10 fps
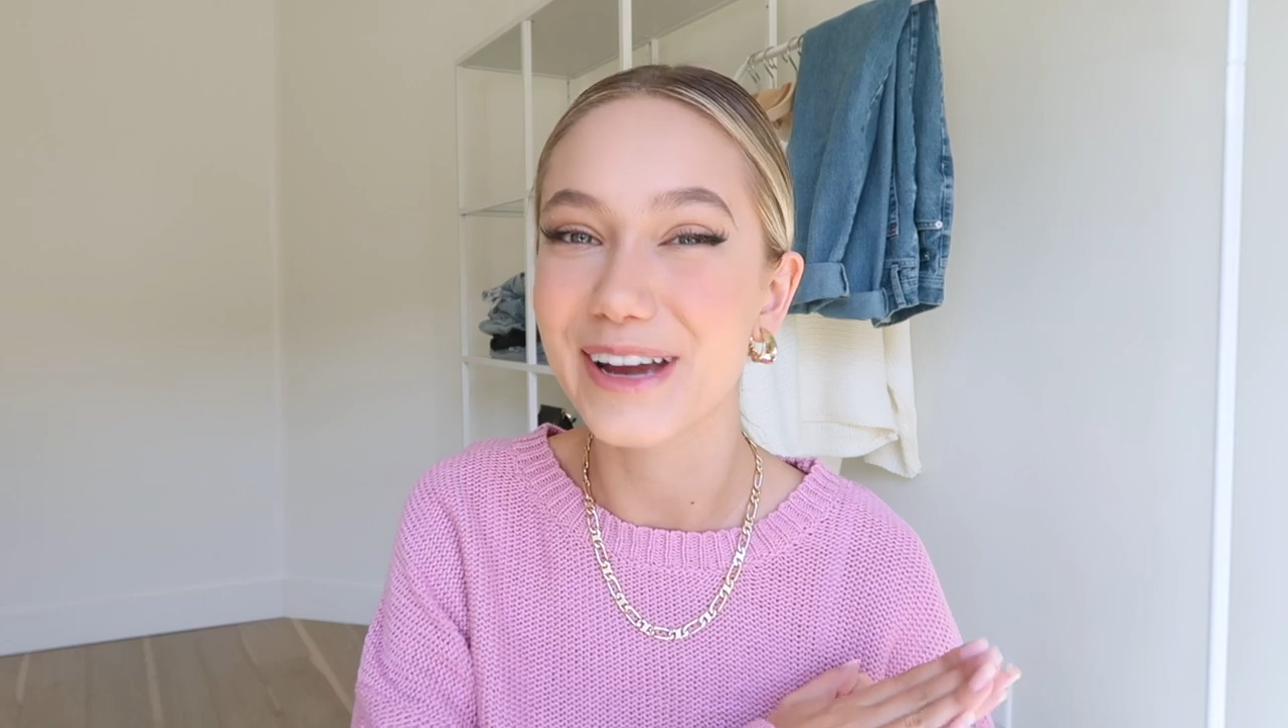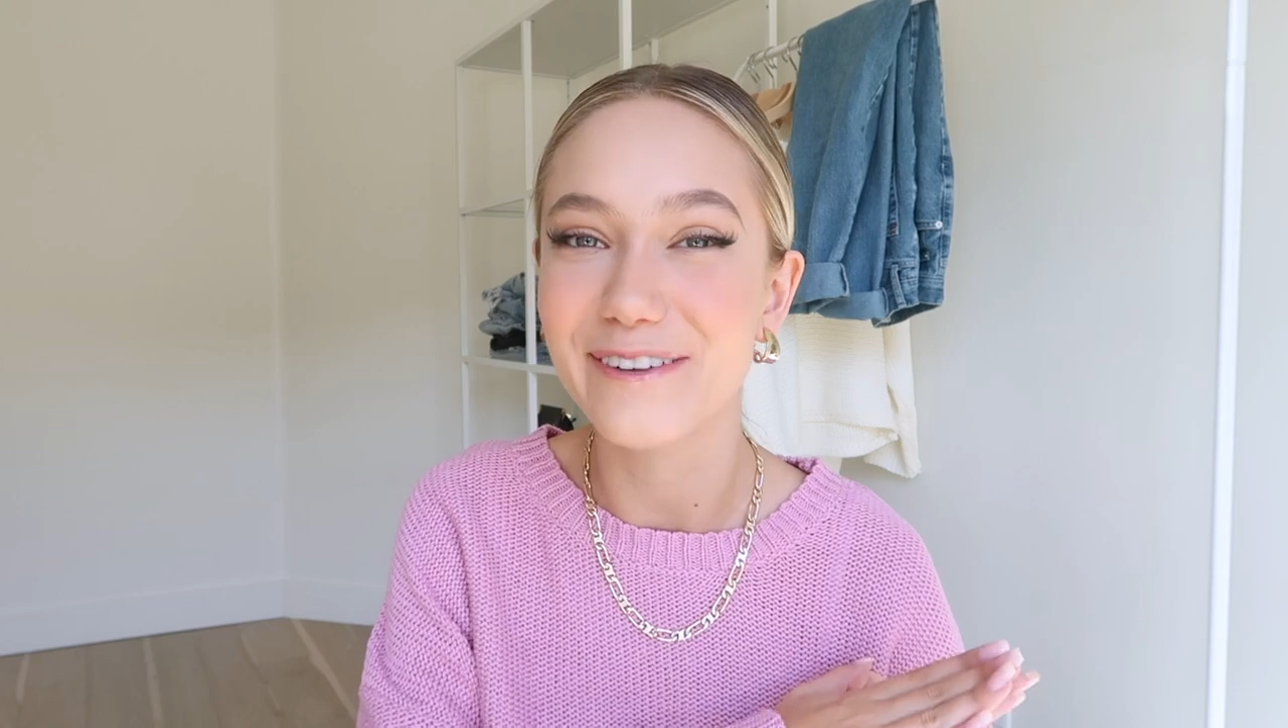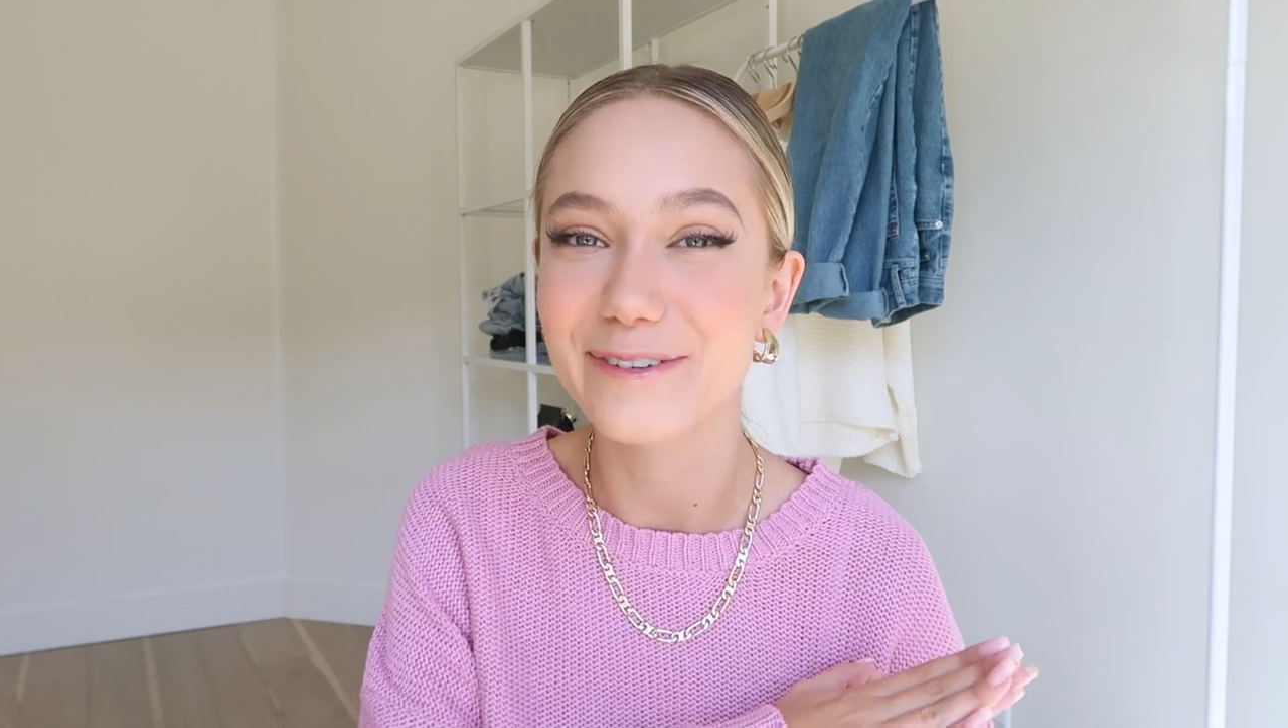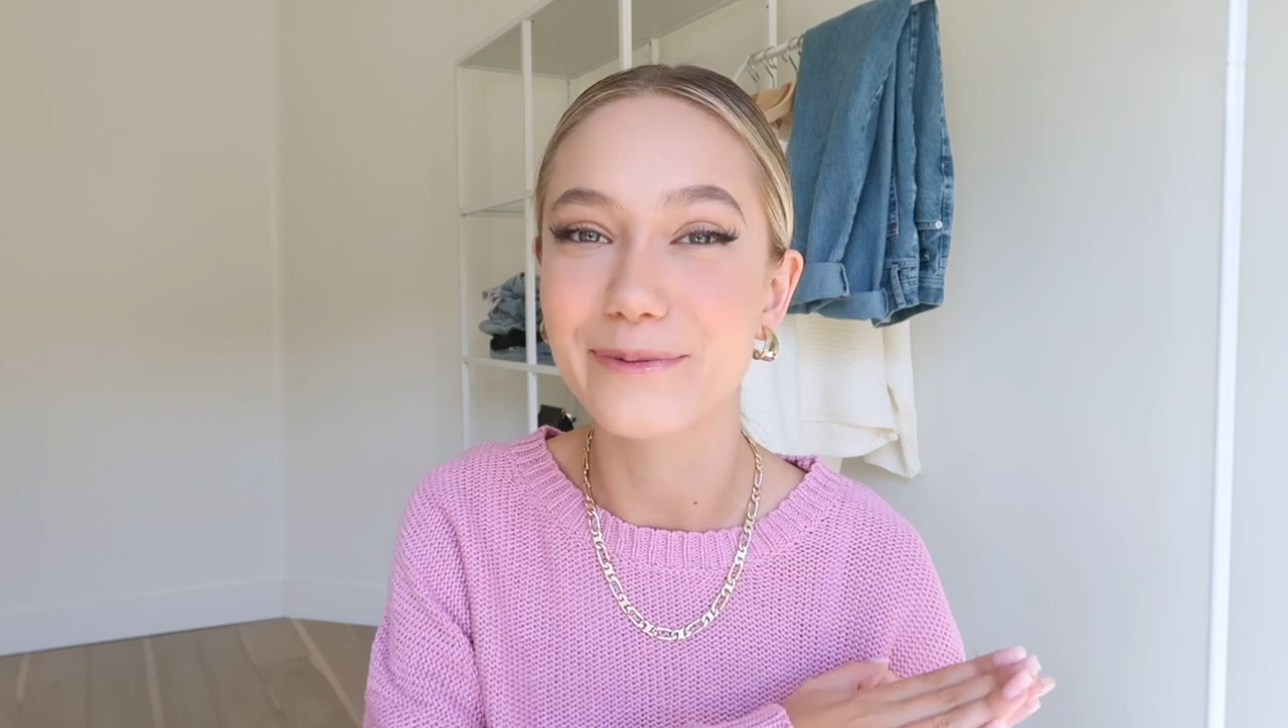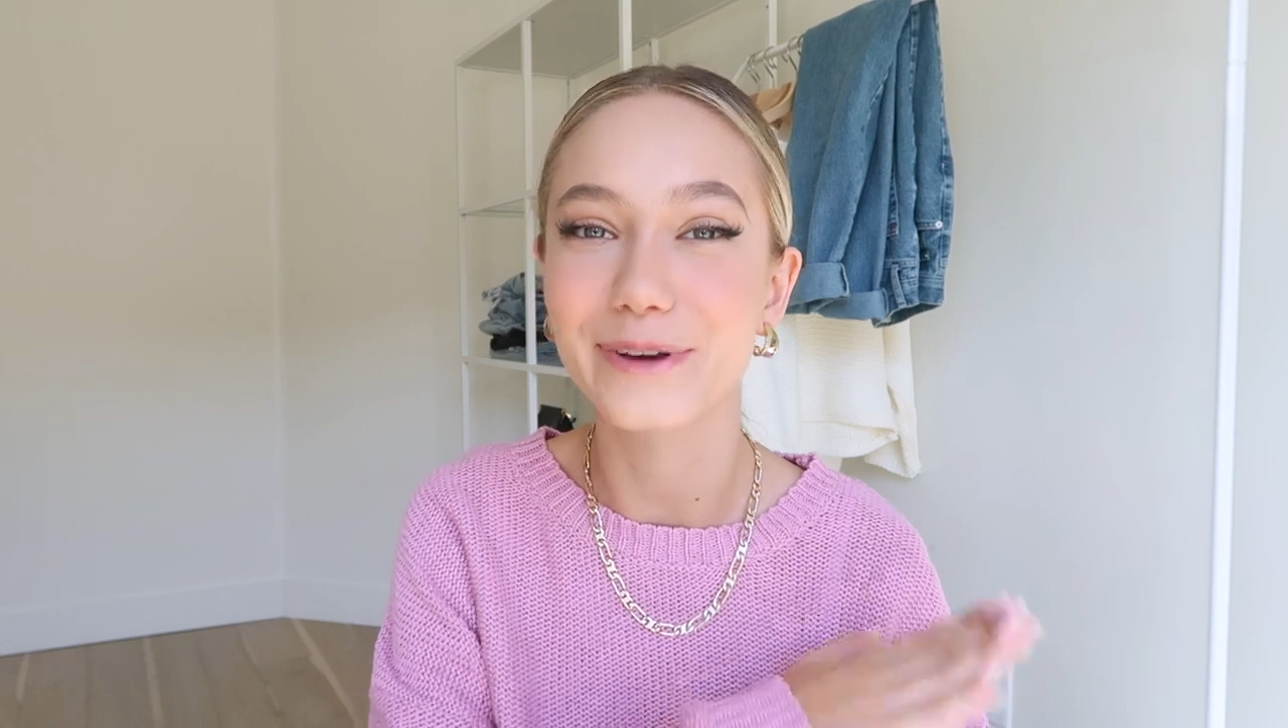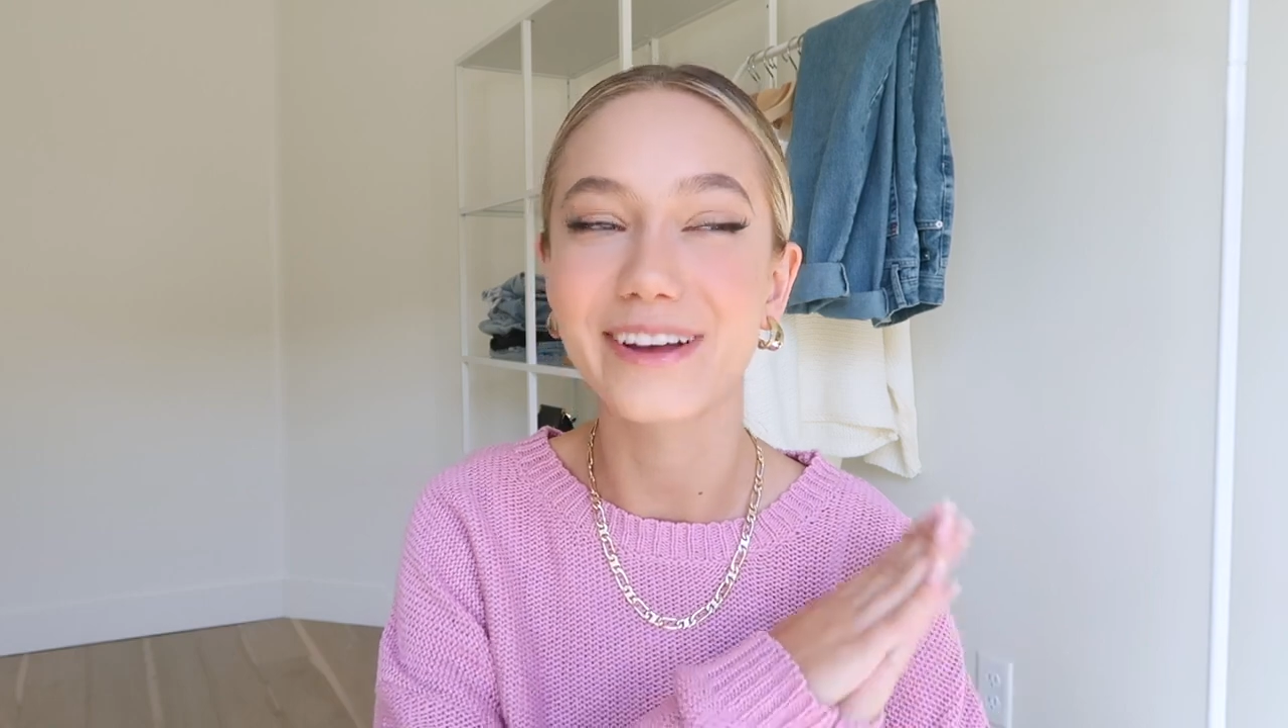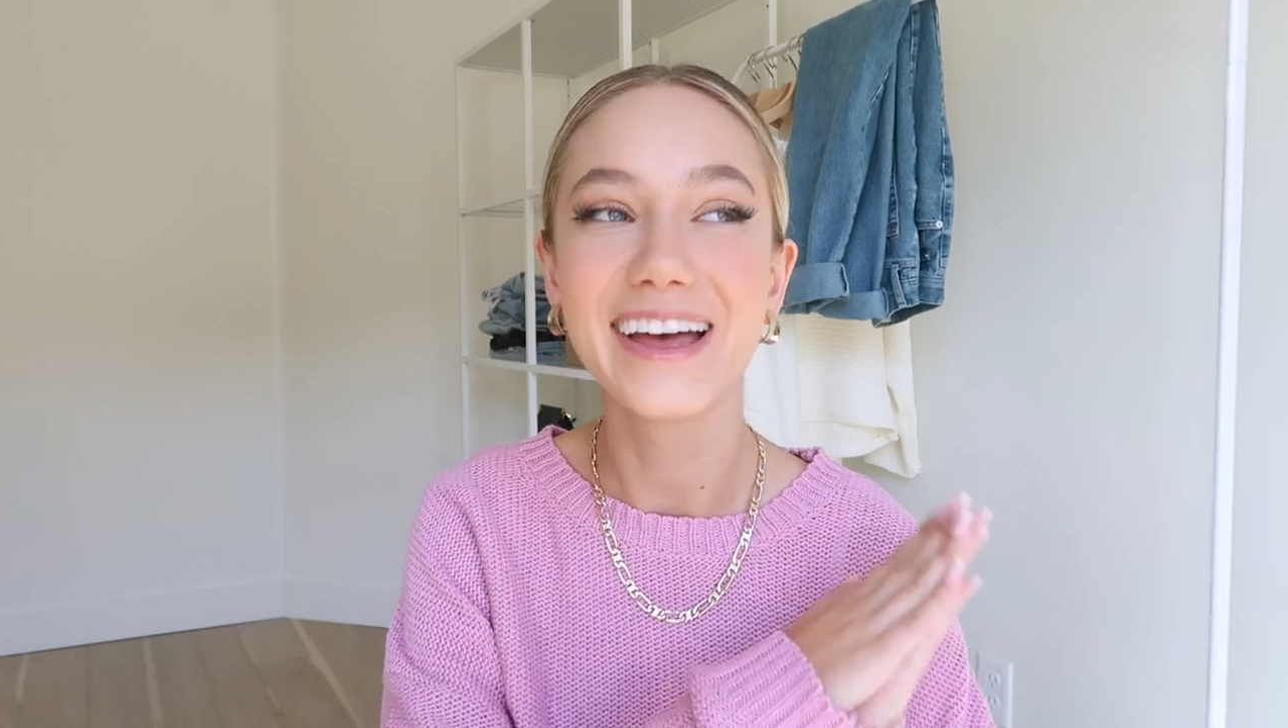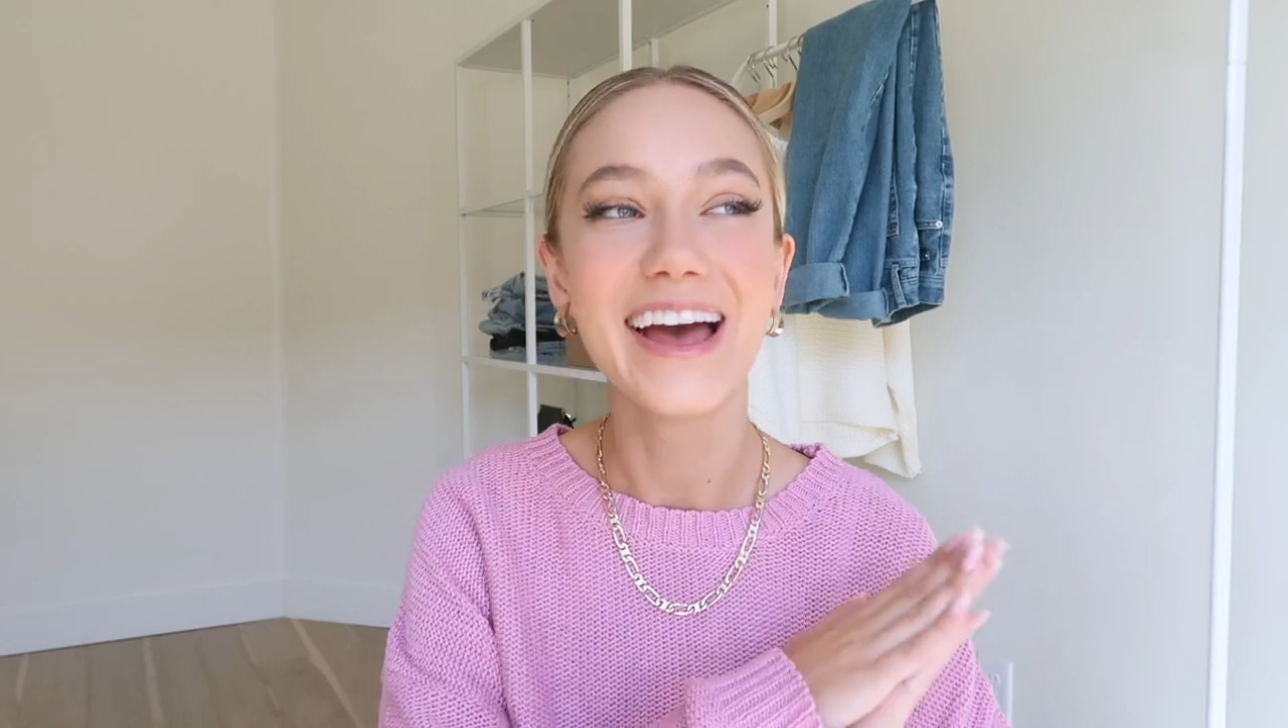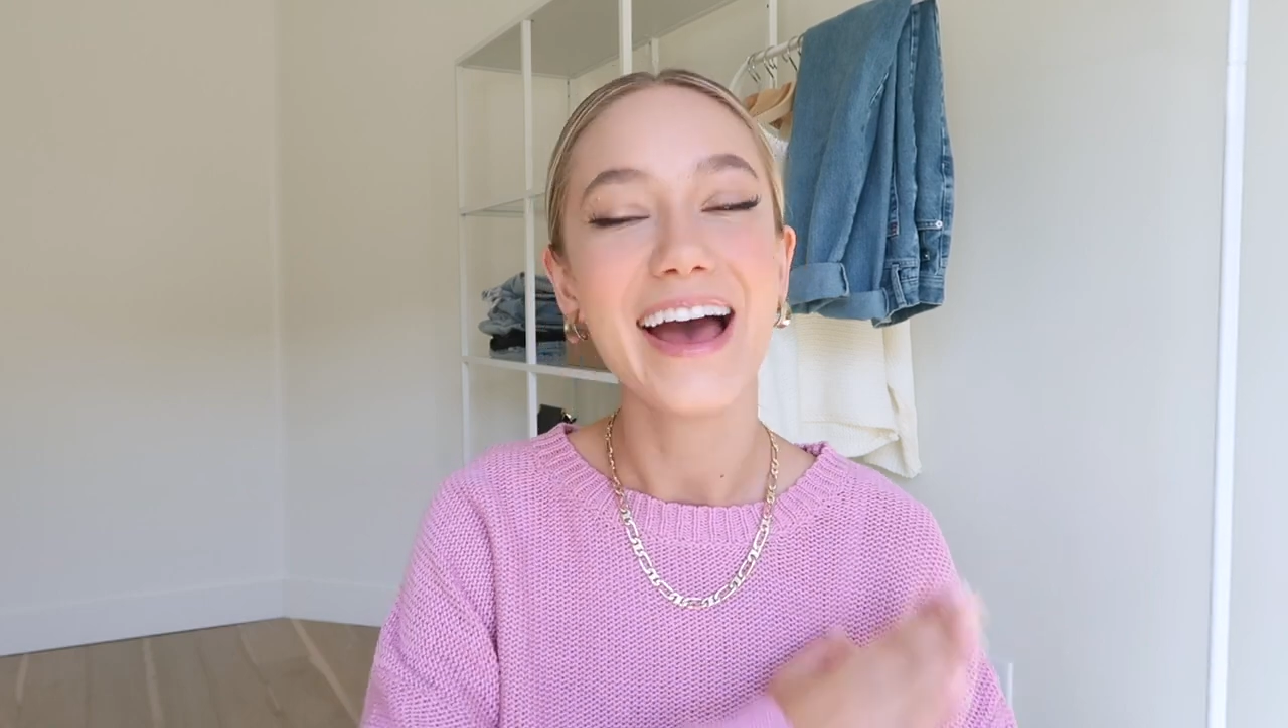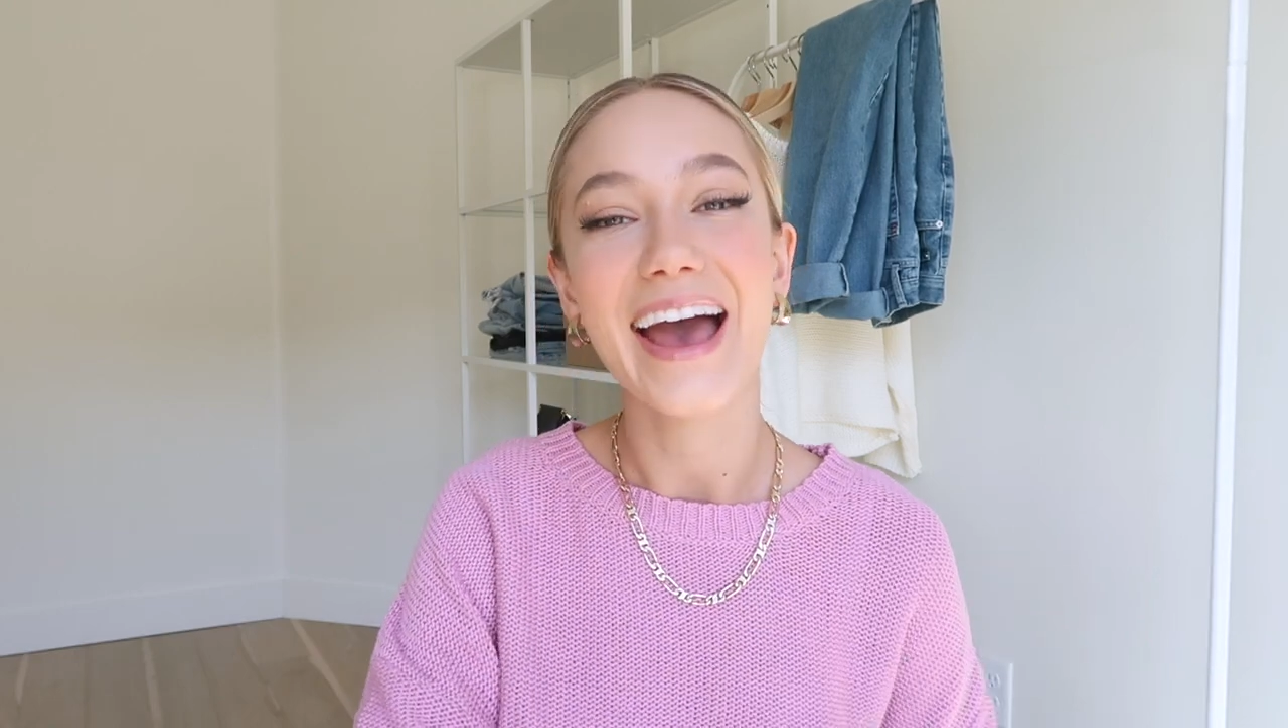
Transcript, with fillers: comfortable.